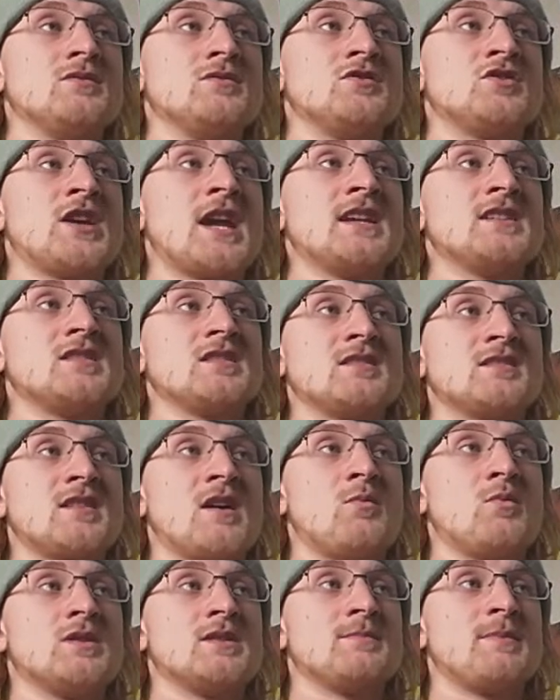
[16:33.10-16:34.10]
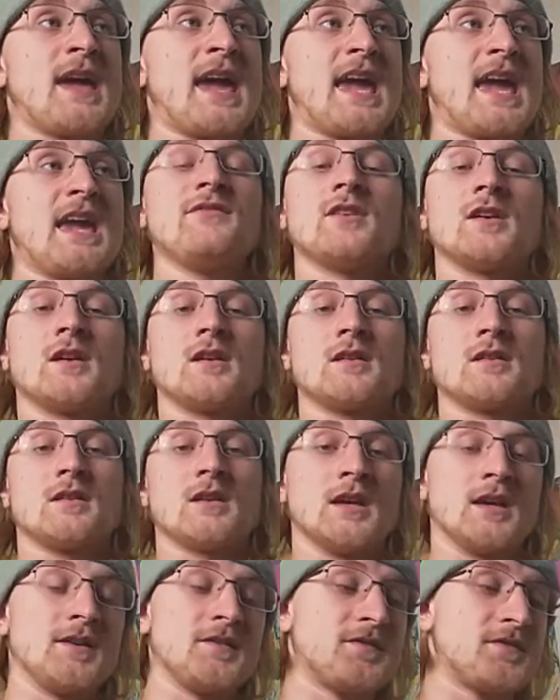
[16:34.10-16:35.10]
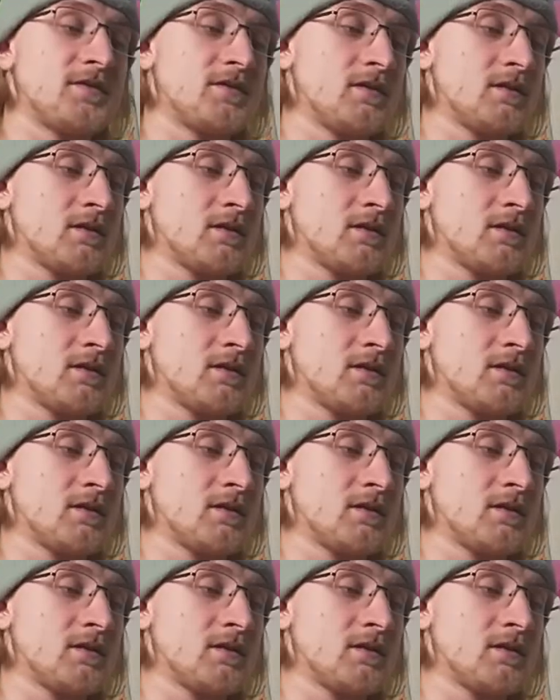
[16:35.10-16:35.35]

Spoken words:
changing someone's behavior. If